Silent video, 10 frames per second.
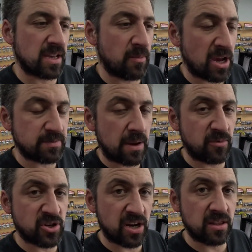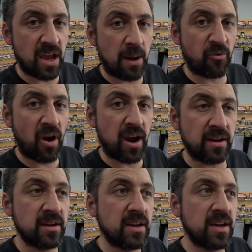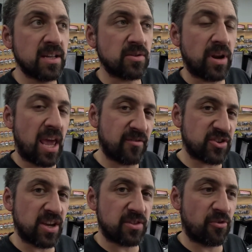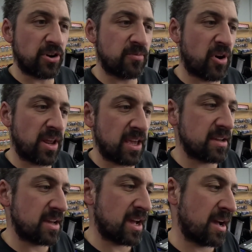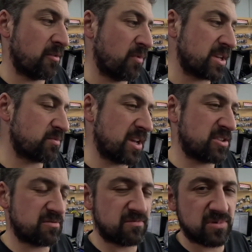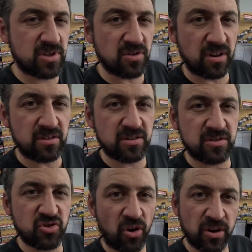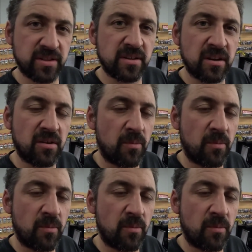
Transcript: So most people generally upgrade to an FG throttle body, which we sort of try not to do.